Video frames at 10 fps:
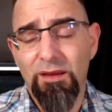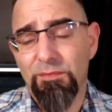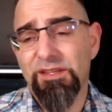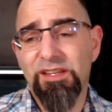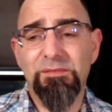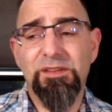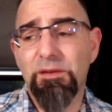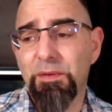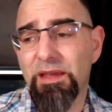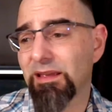But it seems
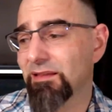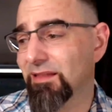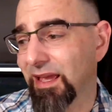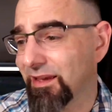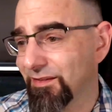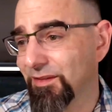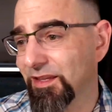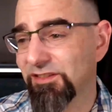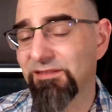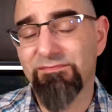to be like
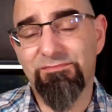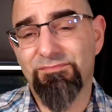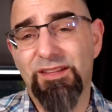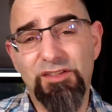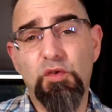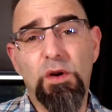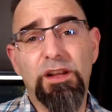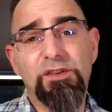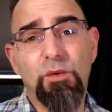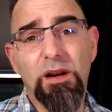it's
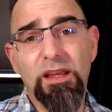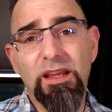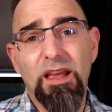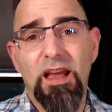2020.